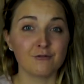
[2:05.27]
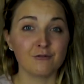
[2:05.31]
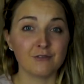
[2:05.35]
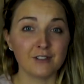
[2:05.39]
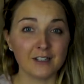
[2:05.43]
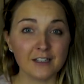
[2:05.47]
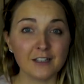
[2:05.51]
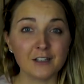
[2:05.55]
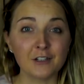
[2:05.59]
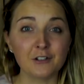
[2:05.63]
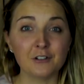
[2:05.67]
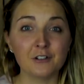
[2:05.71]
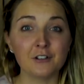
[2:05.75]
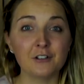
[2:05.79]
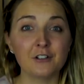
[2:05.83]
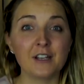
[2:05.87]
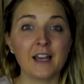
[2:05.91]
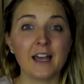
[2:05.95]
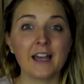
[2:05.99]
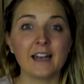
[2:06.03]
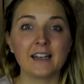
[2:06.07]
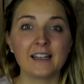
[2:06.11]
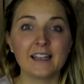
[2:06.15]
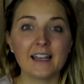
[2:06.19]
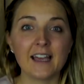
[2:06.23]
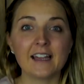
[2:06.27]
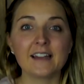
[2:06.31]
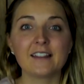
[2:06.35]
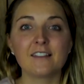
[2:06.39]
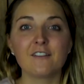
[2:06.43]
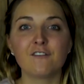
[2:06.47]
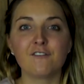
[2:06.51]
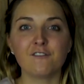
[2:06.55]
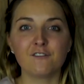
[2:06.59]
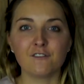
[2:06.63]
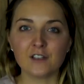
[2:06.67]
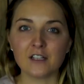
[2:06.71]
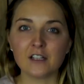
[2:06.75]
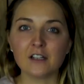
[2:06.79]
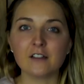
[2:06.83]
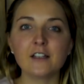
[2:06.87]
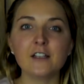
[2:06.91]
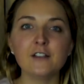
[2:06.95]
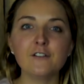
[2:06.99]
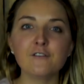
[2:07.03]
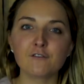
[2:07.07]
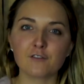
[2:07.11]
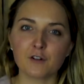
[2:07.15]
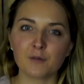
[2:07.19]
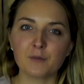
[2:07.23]
really good and get the
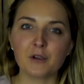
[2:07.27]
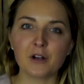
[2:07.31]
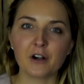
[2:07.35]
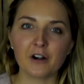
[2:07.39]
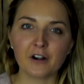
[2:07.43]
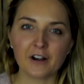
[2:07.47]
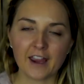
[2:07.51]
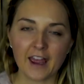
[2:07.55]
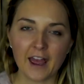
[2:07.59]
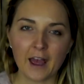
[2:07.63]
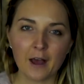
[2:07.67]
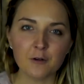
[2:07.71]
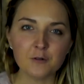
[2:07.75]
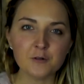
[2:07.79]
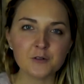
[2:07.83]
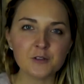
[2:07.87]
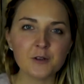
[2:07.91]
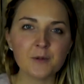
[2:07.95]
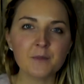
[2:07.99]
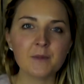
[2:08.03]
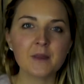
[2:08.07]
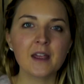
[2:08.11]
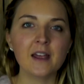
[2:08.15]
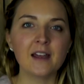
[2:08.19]
feeling from your account